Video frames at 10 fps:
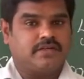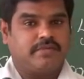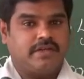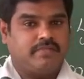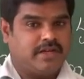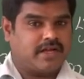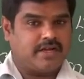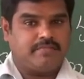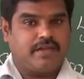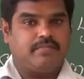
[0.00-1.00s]
Men may
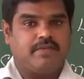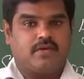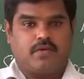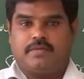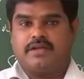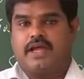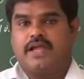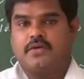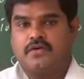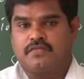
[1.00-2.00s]
come, men may go, but
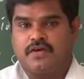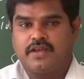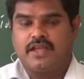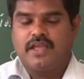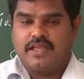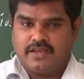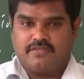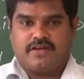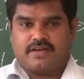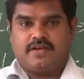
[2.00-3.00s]
I go
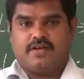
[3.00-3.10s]
forever.